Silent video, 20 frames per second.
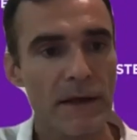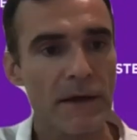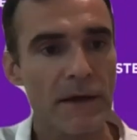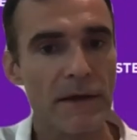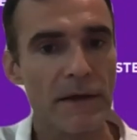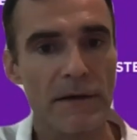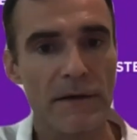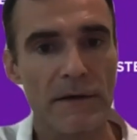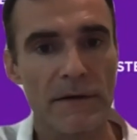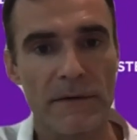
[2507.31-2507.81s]

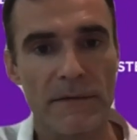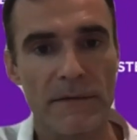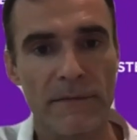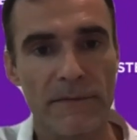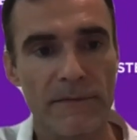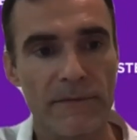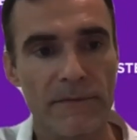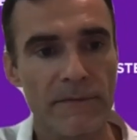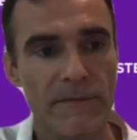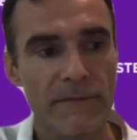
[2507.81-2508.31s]

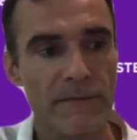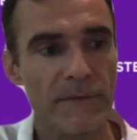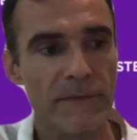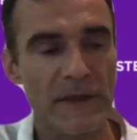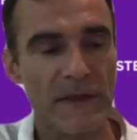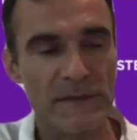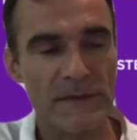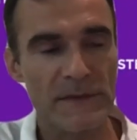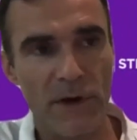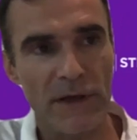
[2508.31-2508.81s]
Um,
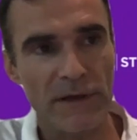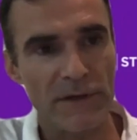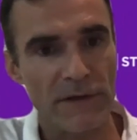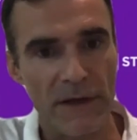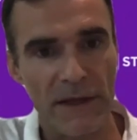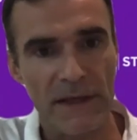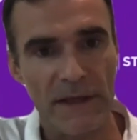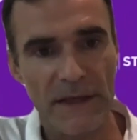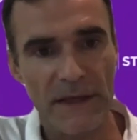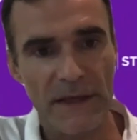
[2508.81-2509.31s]
that's more like the
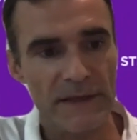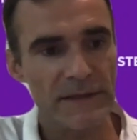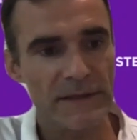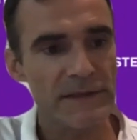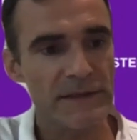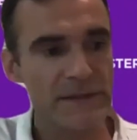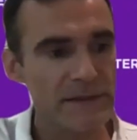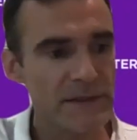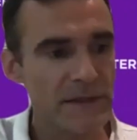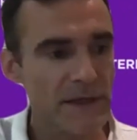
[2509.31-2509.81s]
late
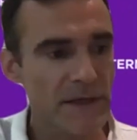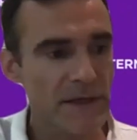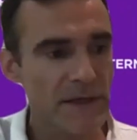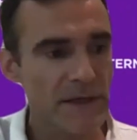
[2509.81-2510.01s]
nineties.